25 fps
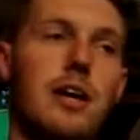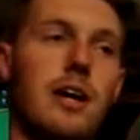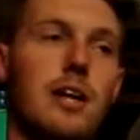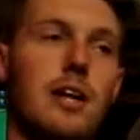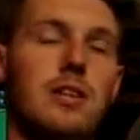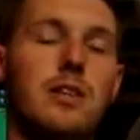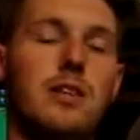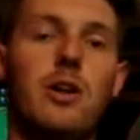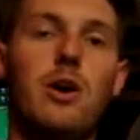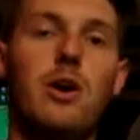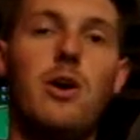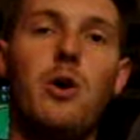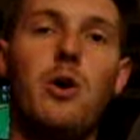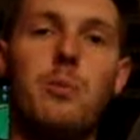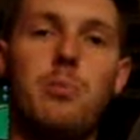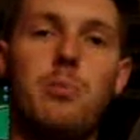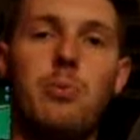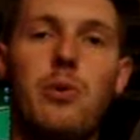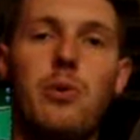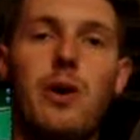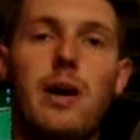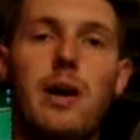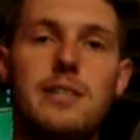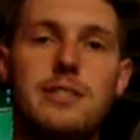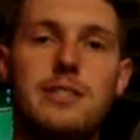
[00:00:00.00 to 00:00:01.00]
a
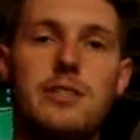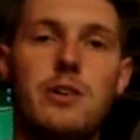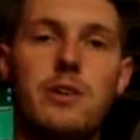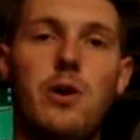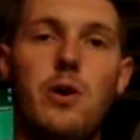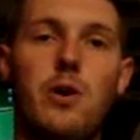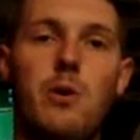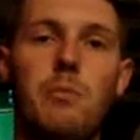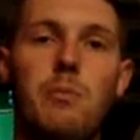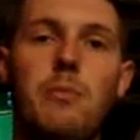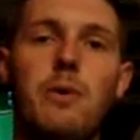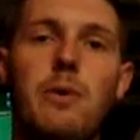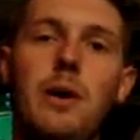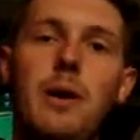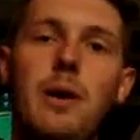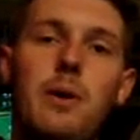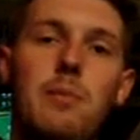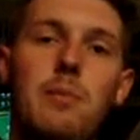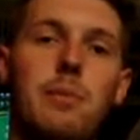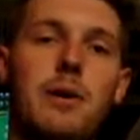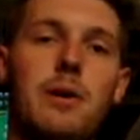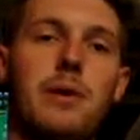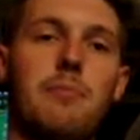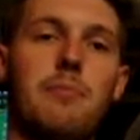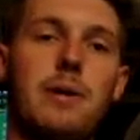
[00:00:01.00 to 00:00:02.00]
low price home,
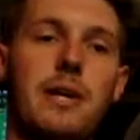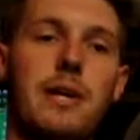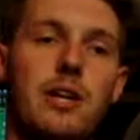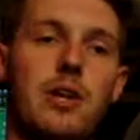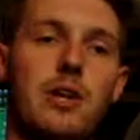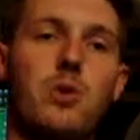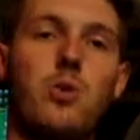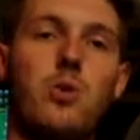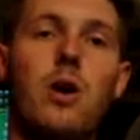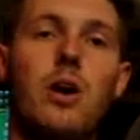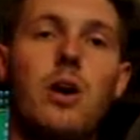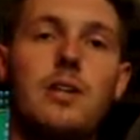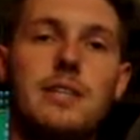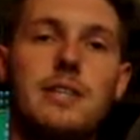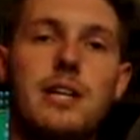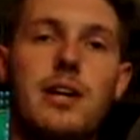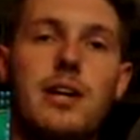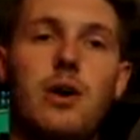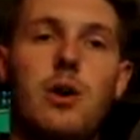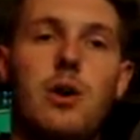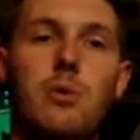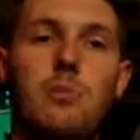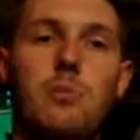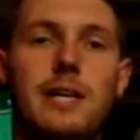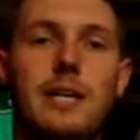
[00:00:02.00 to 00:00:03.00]
but get a quality
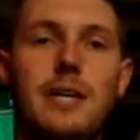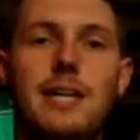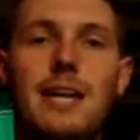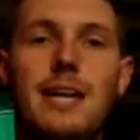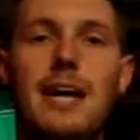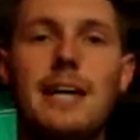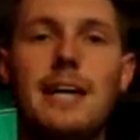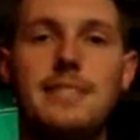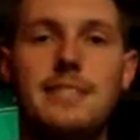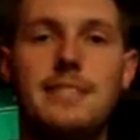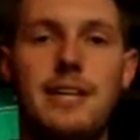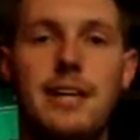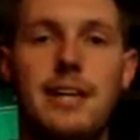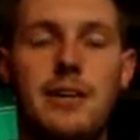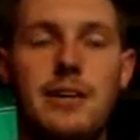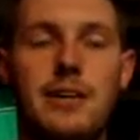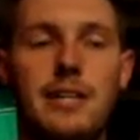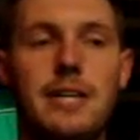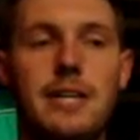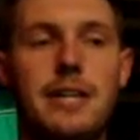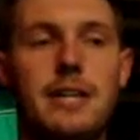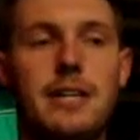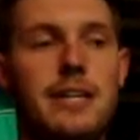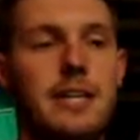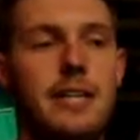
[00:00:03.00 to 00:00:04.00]
home in a nice
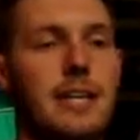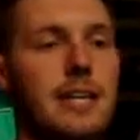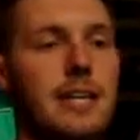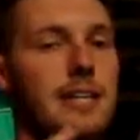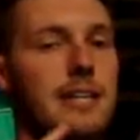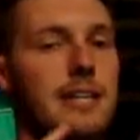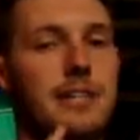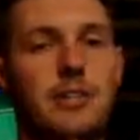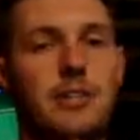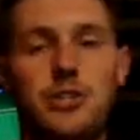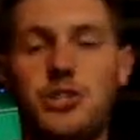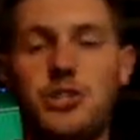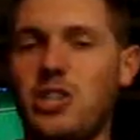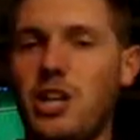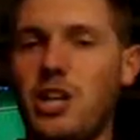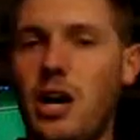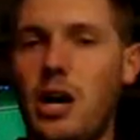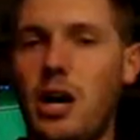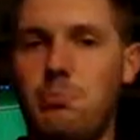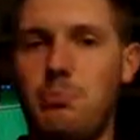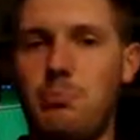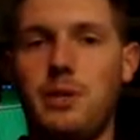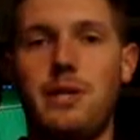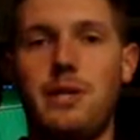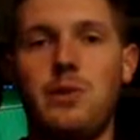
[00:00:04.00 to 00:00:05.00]
area near
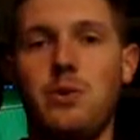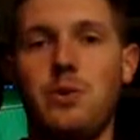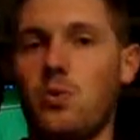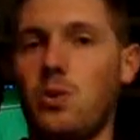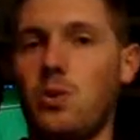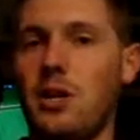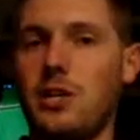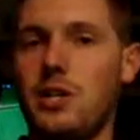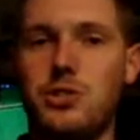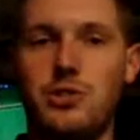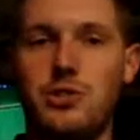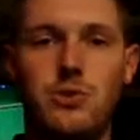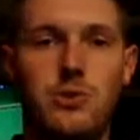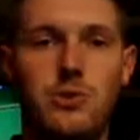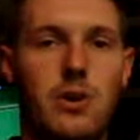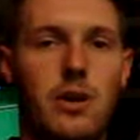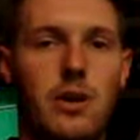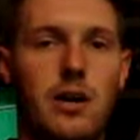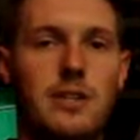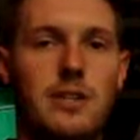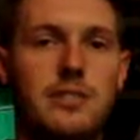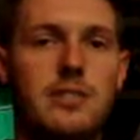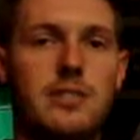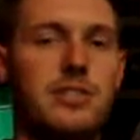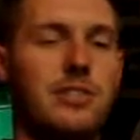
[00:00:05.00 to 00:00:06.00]
shopping,
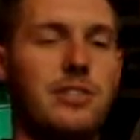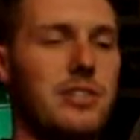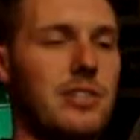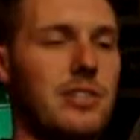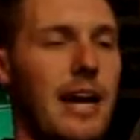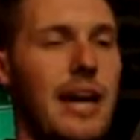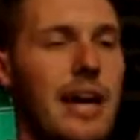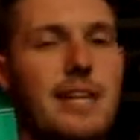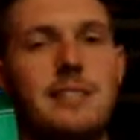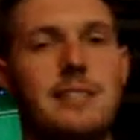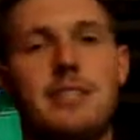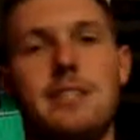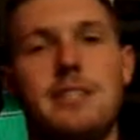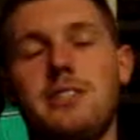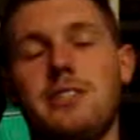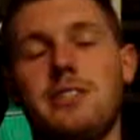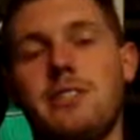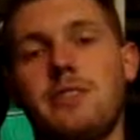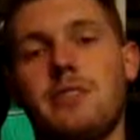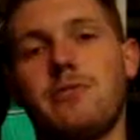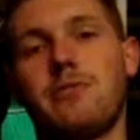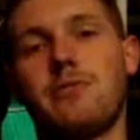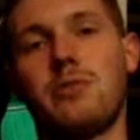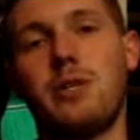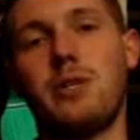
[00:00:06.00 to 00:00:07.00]
restaurants, good access
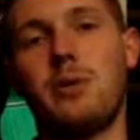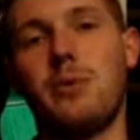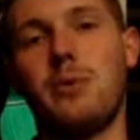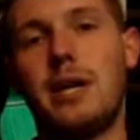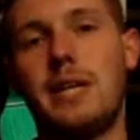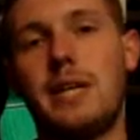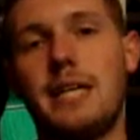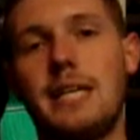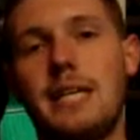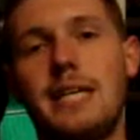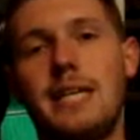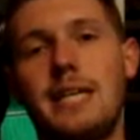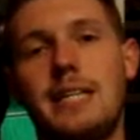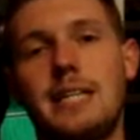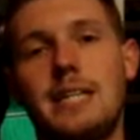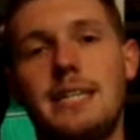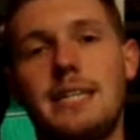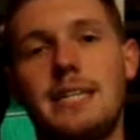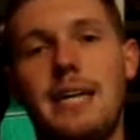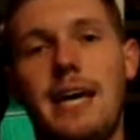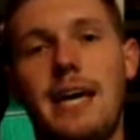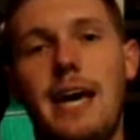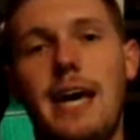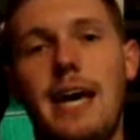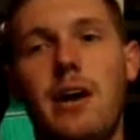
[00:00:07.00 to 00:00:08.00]
to the freeway to get
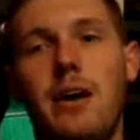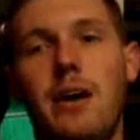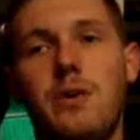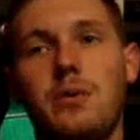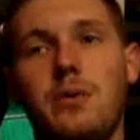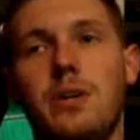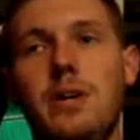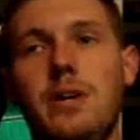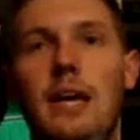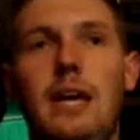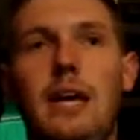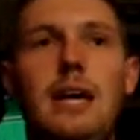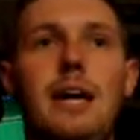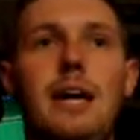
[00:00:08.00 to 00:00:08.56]
into town.